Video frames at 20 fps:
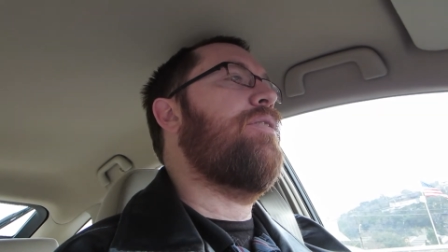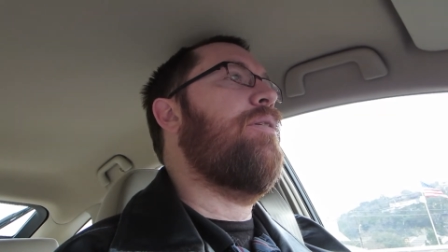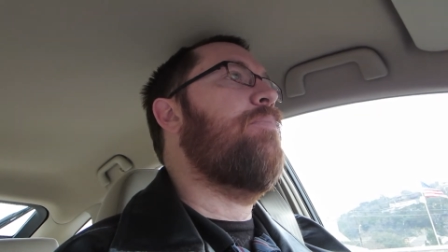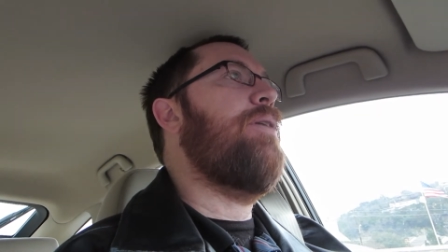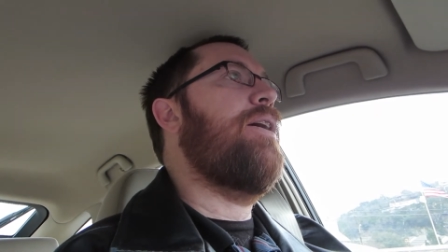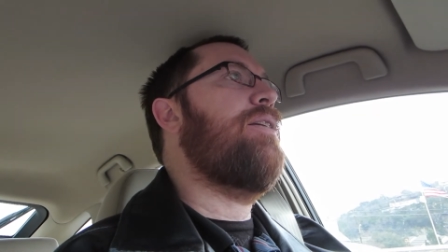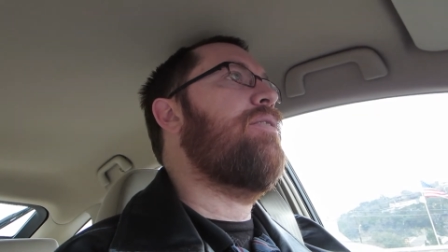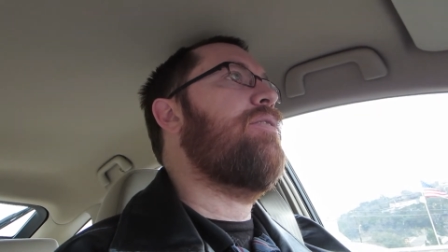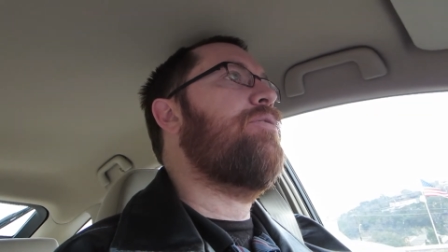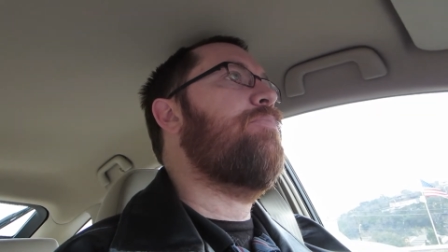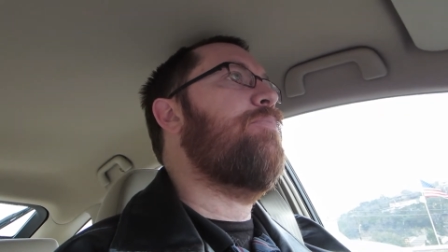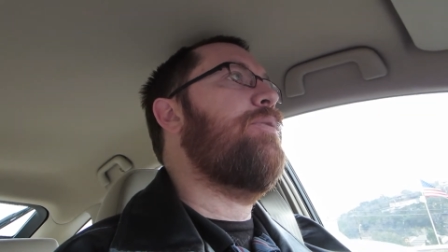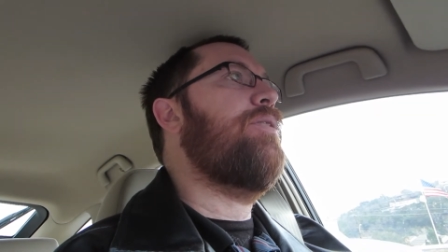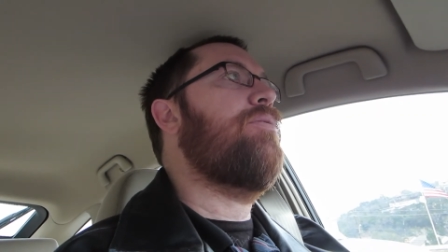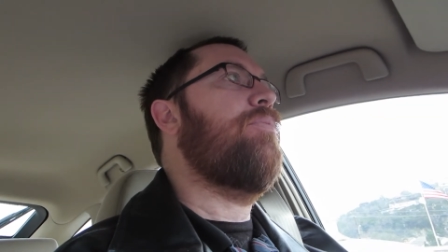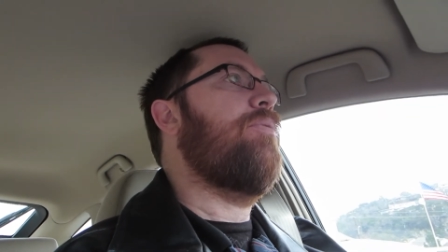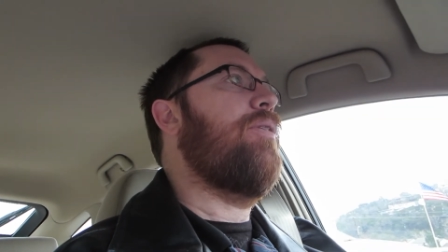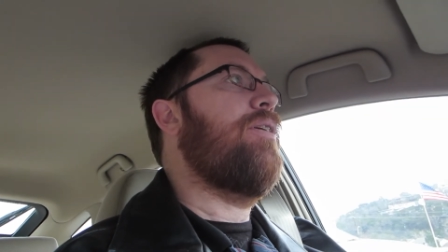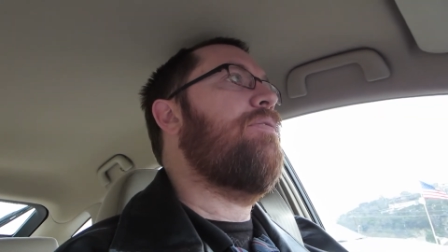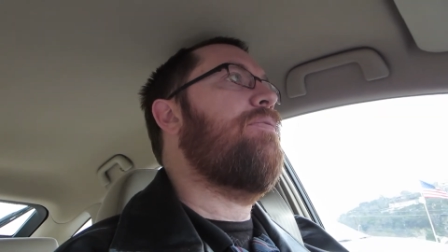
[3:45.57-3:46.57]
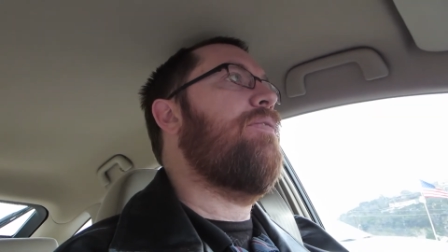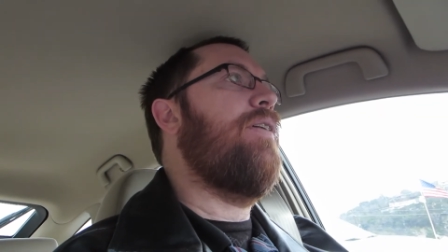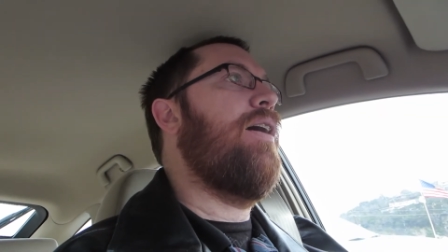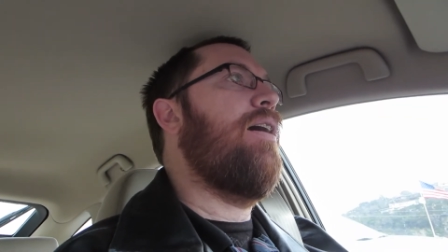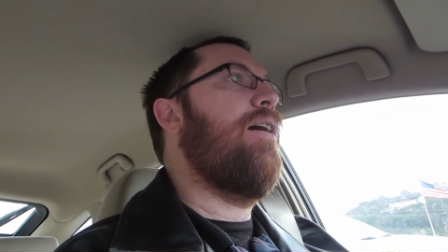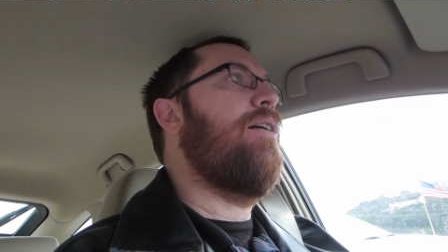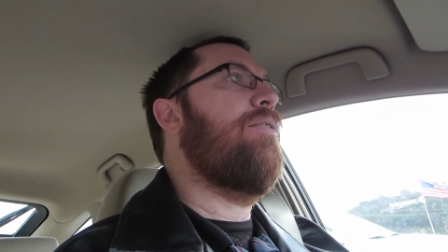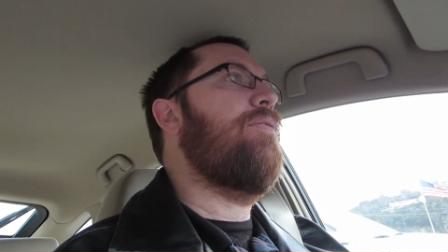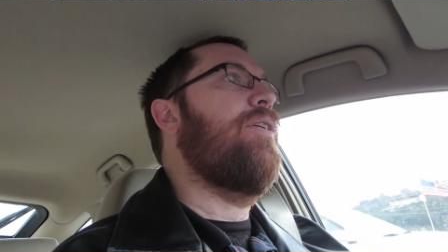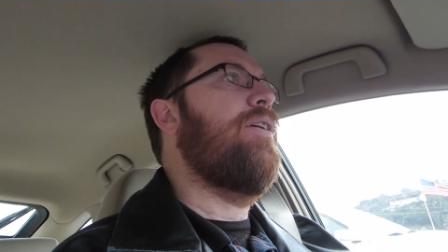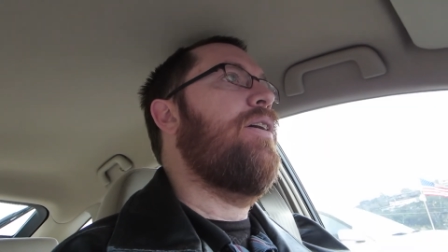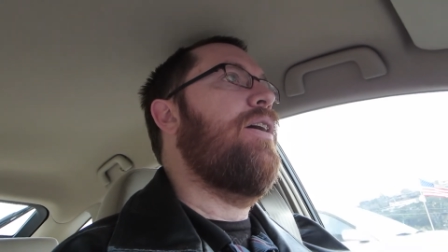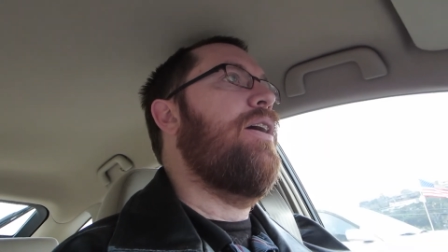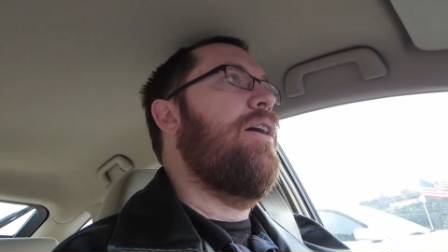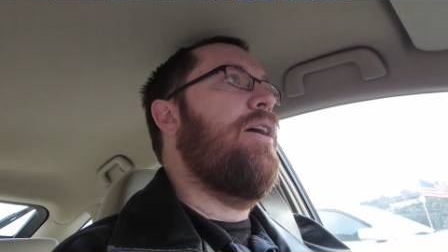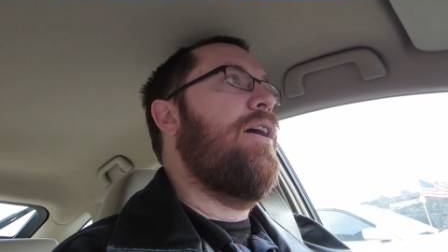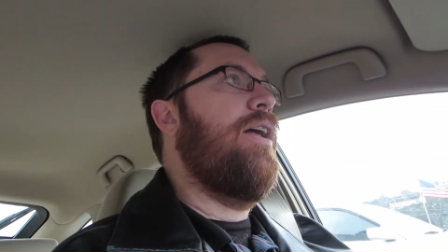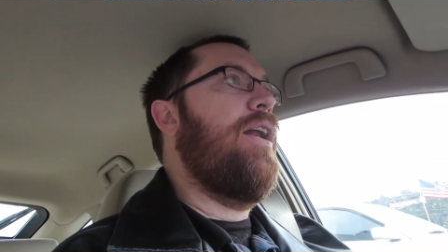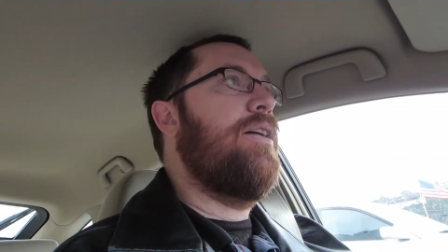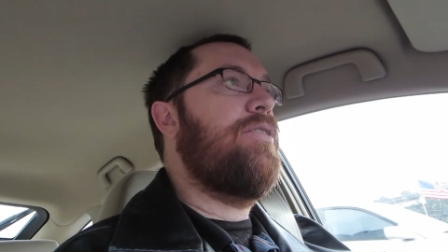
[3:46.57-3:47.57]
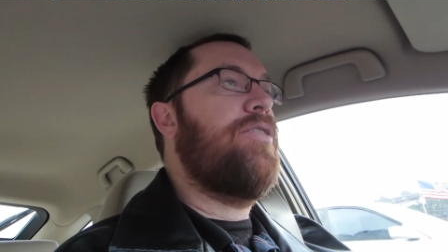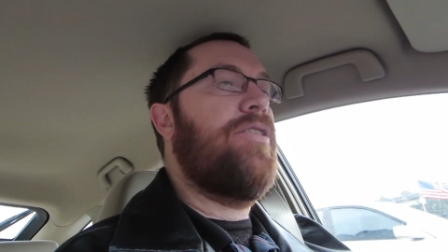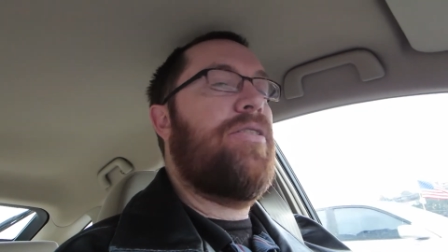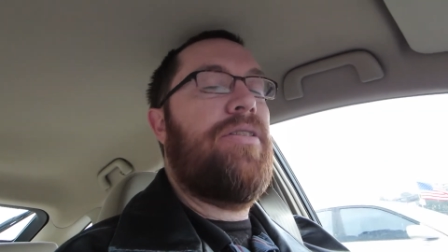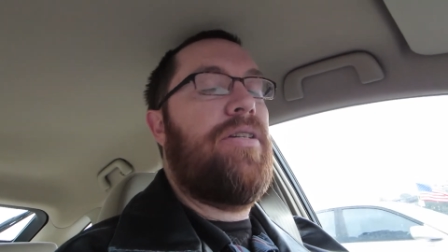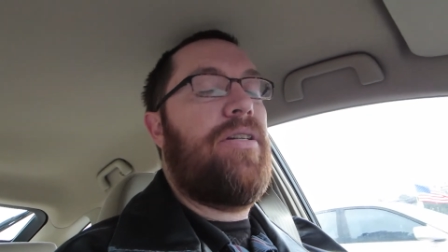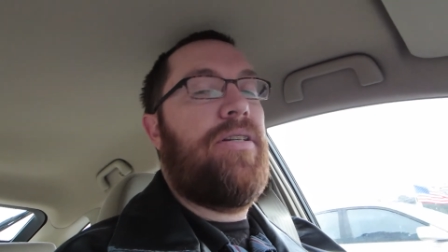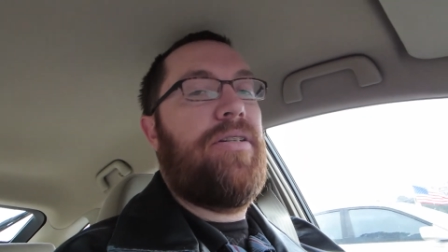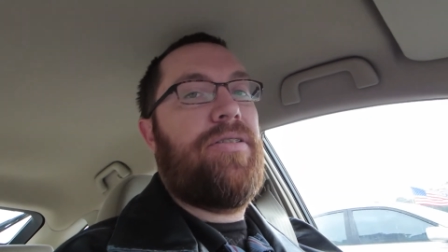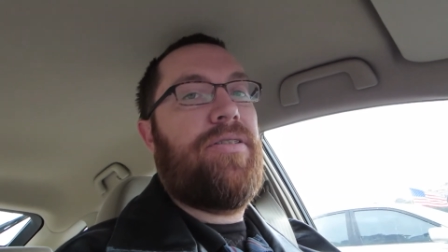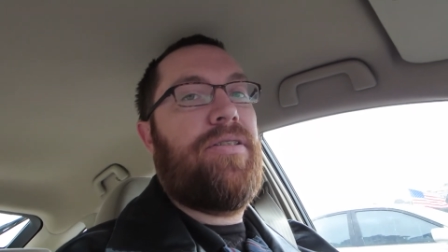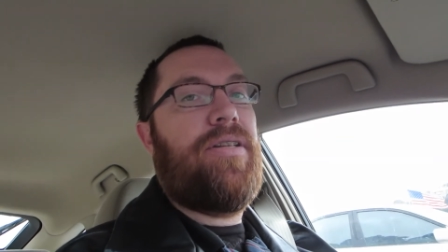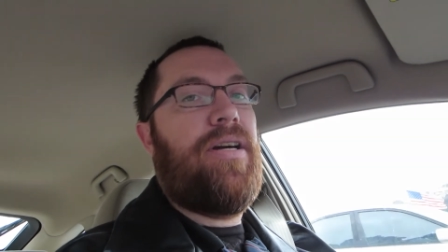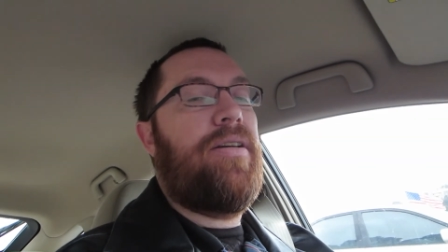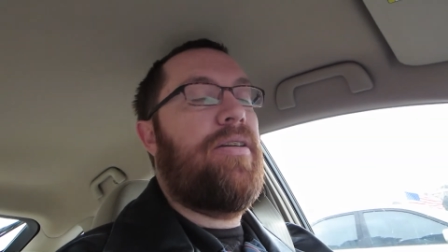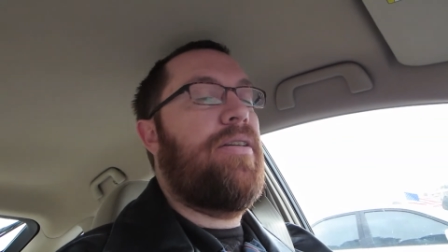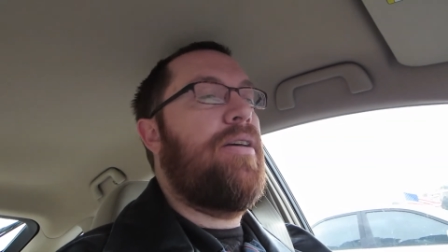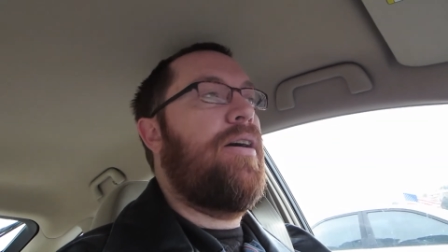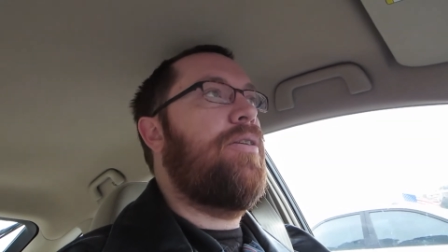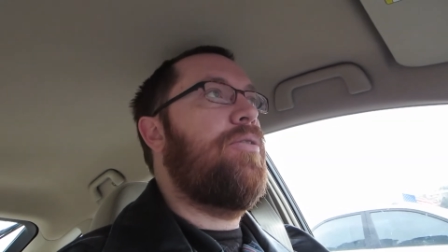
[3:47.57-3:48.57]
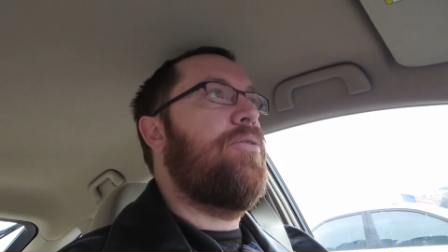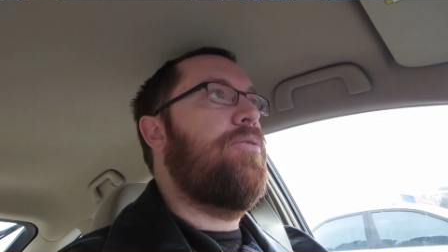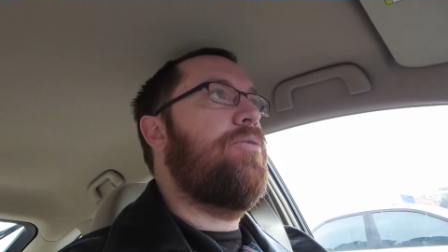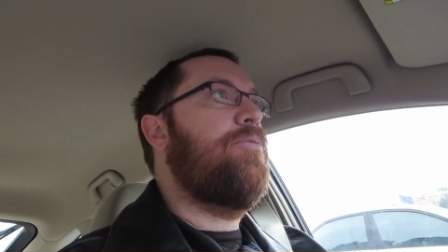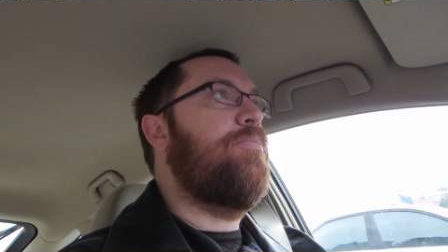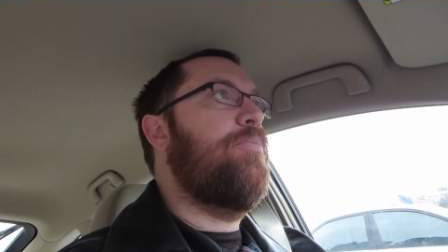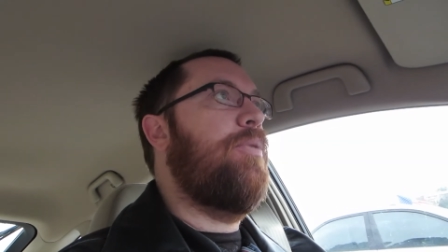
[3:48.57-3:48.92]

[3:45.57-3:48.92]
there may just be 25 and I just need to study those.